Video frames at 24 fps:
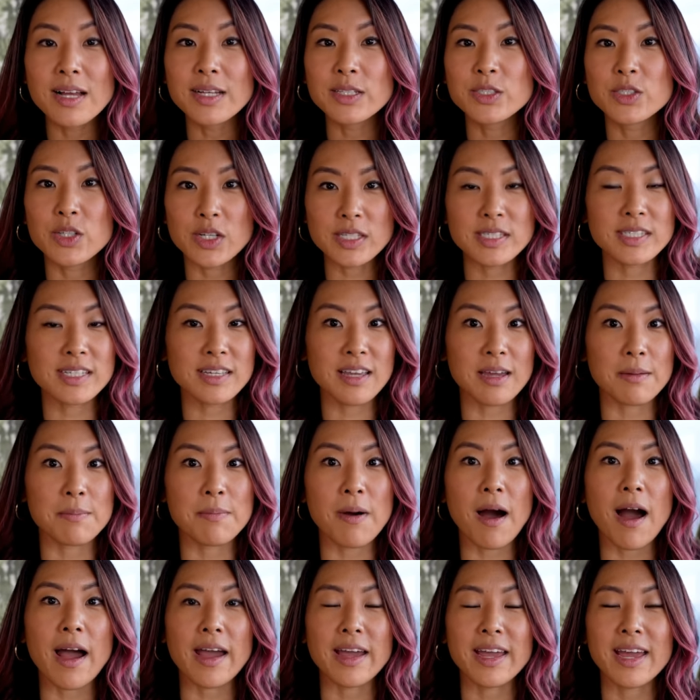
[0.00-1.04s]
just to get
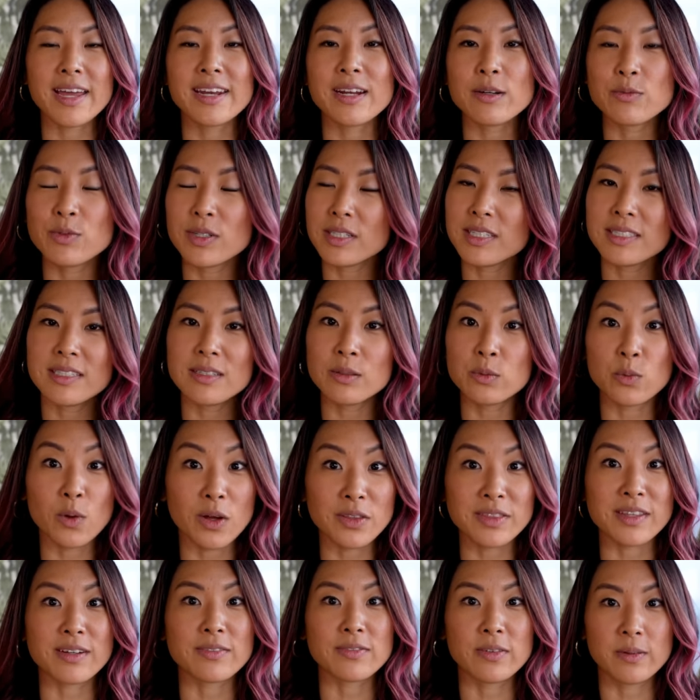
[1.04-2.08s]
by. And I really didn't
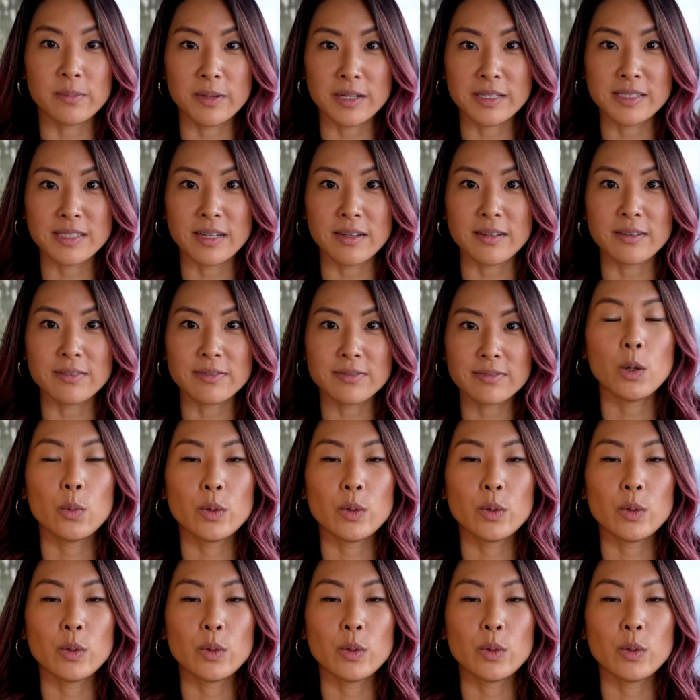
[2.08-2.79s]
want that for myself.